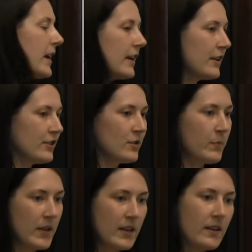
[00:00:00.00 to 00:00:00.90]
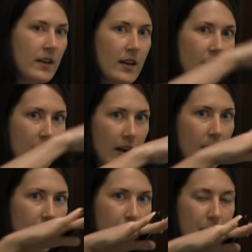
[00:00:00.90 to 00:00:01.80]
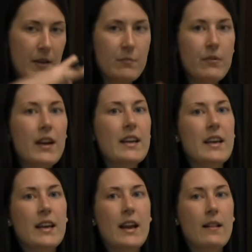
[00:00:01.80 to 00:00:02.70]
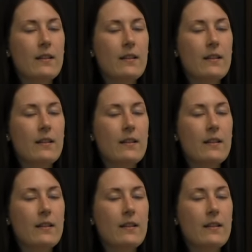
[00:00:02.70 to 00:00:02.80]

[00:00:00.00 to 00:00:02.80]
It could just be a big break in